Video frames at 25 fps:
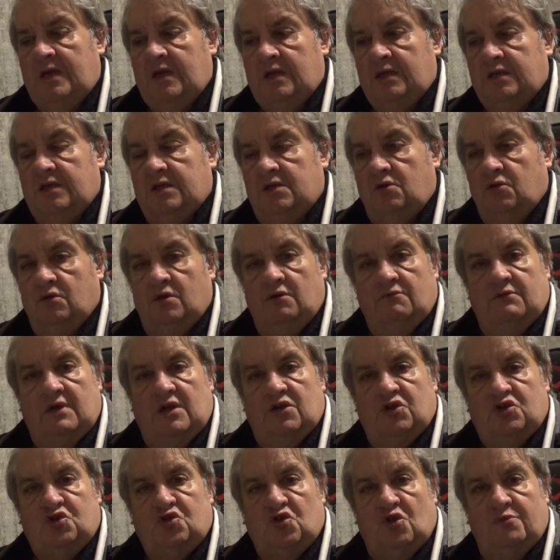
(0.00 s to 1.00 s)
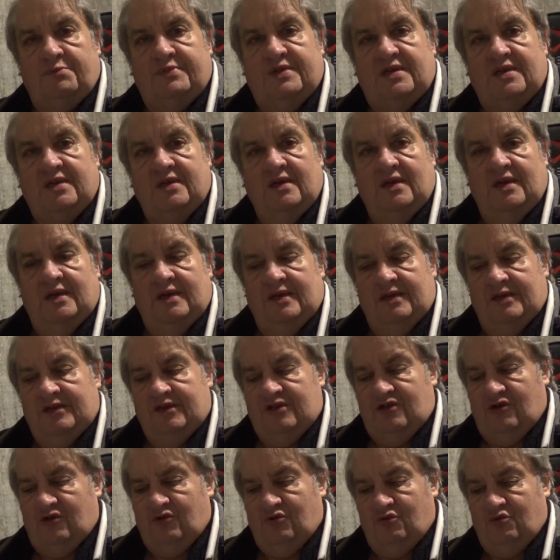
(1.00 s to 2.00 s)
just looking around shops,
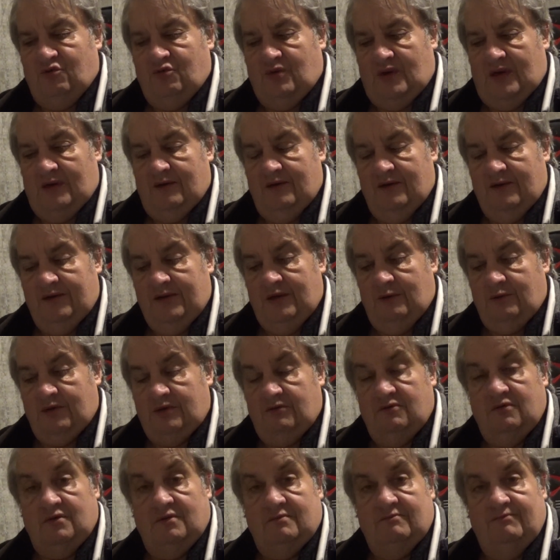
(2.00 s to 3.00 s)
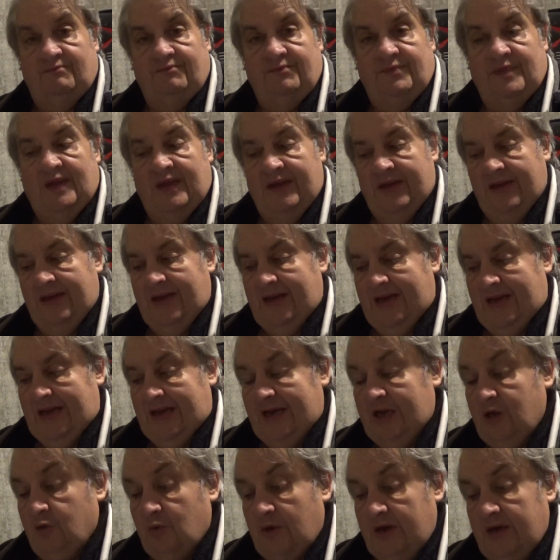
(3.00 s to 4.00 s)
so that was good.
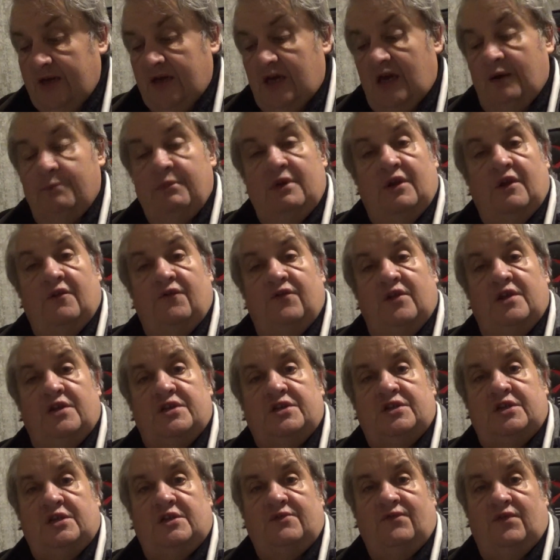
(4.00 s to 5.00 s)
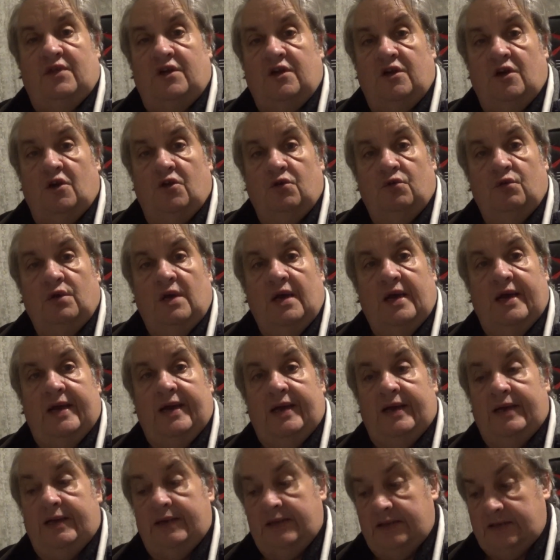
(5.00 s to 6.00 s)
Anyway, I'm going to finish this video,
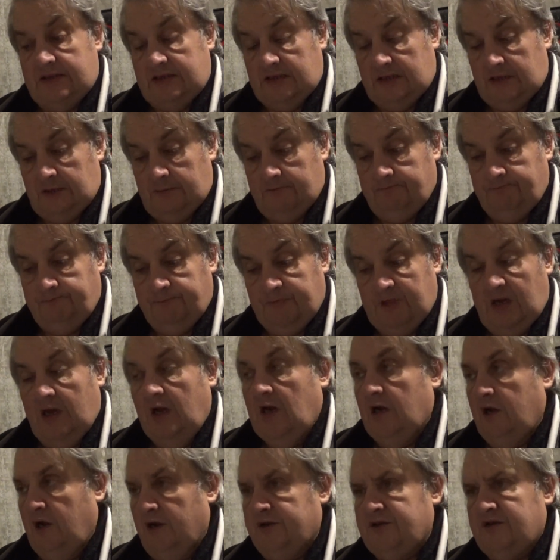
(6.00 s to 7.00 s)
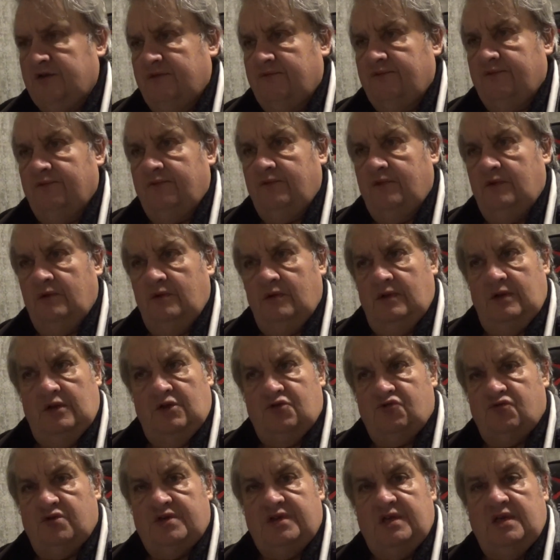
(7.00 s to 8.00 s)
and lots of
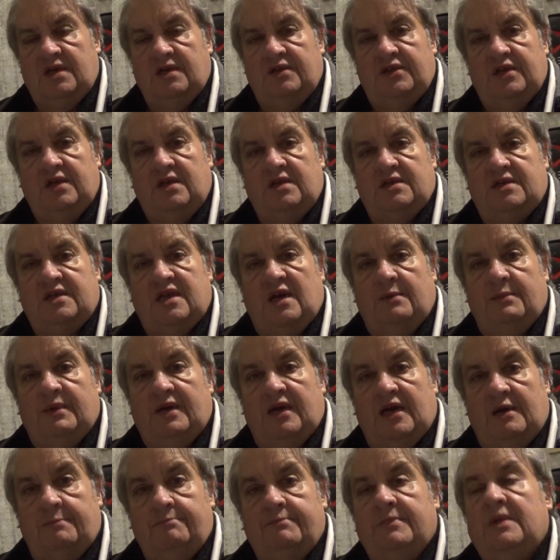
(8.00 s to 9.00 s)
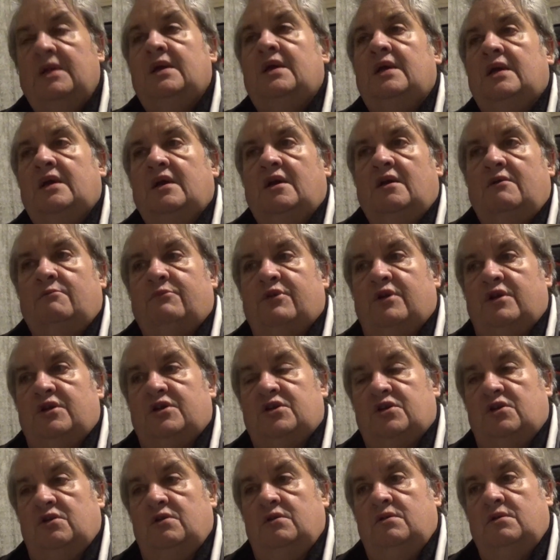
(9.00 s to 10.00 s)
interesting things coming up pretty
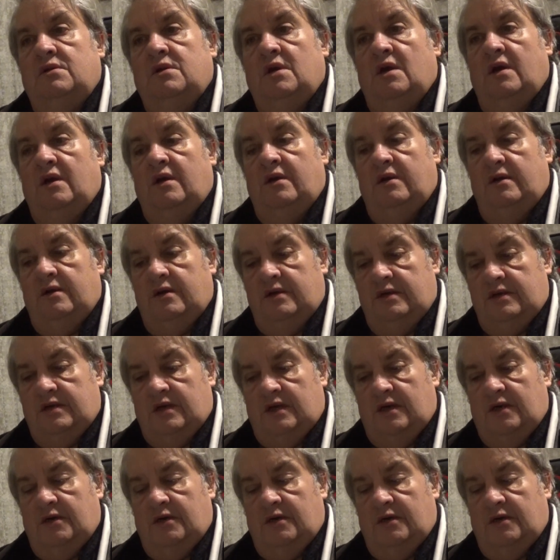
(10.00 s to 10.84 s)
soon. And